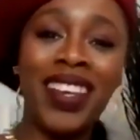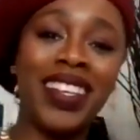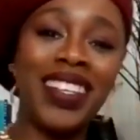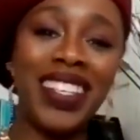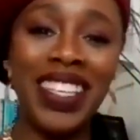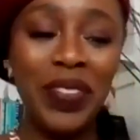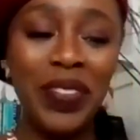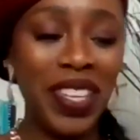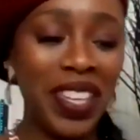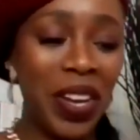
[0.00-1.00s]
Good
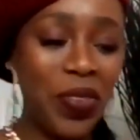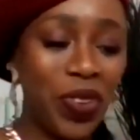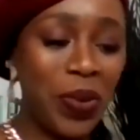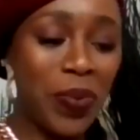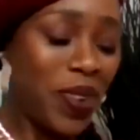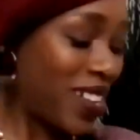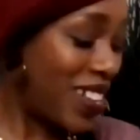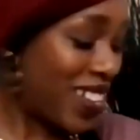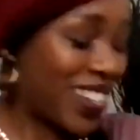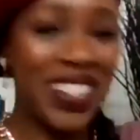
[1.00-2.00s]
evening,
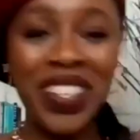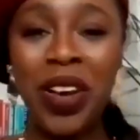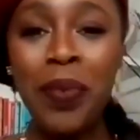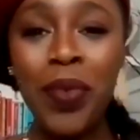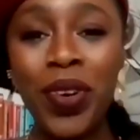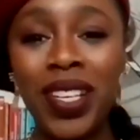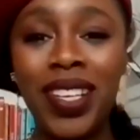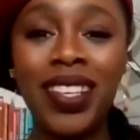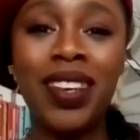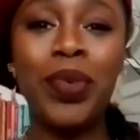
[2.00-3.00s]
everyone. Come on
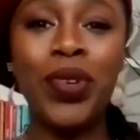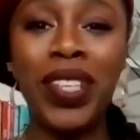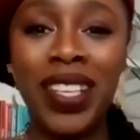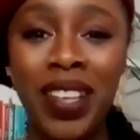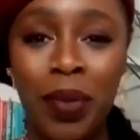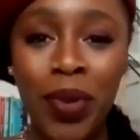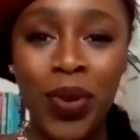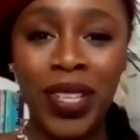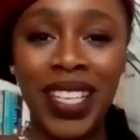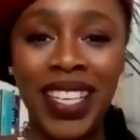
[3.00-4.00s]
in, come on in, come
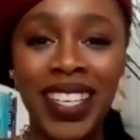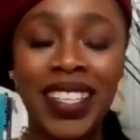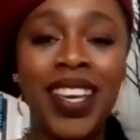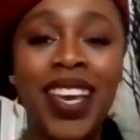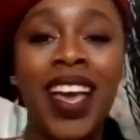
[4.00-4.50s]
on in.